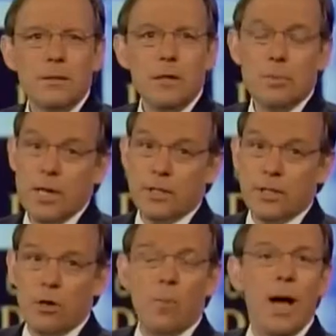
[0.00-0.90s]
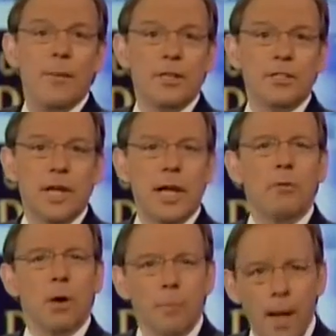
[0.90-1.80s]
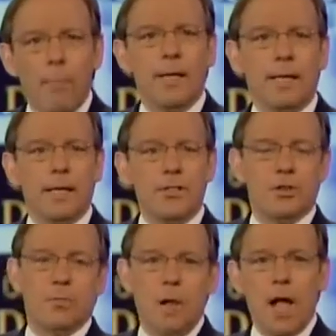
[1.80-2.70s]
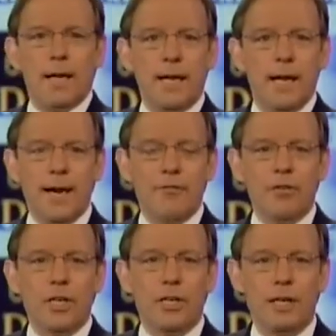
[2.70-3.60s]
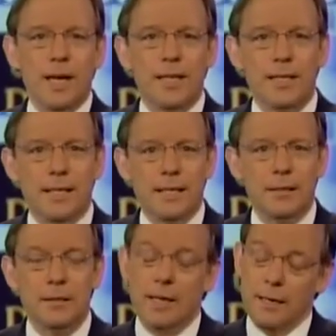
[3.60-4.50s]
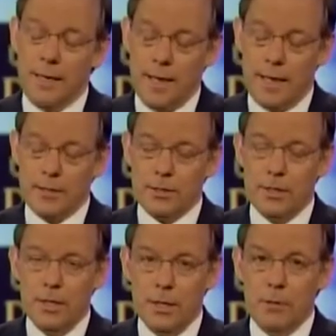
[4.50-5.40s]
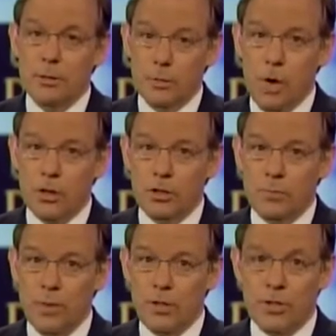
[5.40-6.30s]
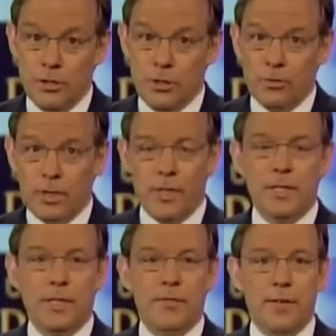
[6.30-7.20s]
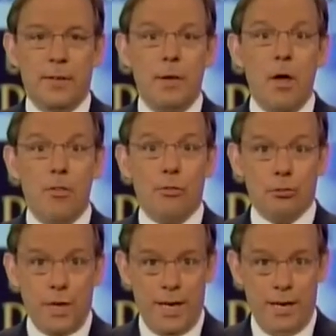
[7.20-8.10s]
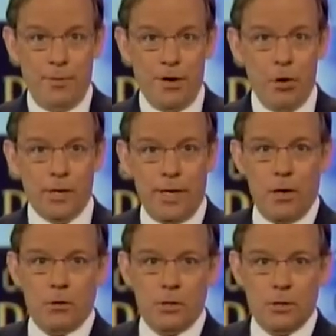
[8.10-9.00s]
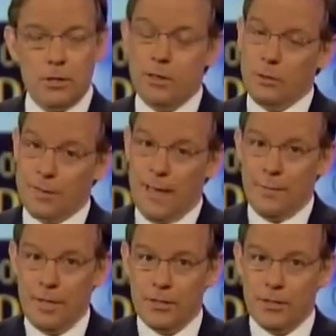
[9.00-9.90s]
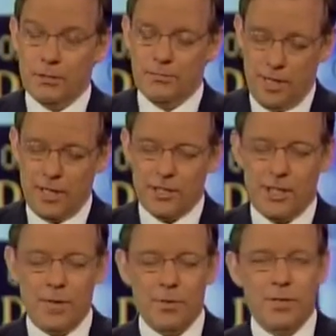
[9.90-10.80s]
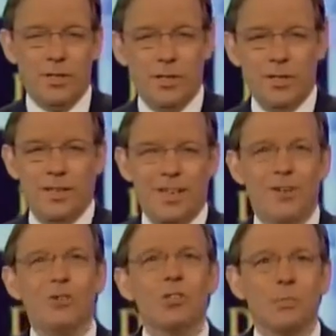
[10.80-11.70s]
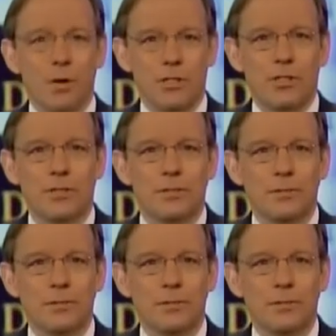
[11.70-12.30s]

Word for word: President Obama saying Republicans are blocking every good idea that he has. But the Washington Post disagrees, giving him three Pinocchios. You know what that means for that statement. Here's the president.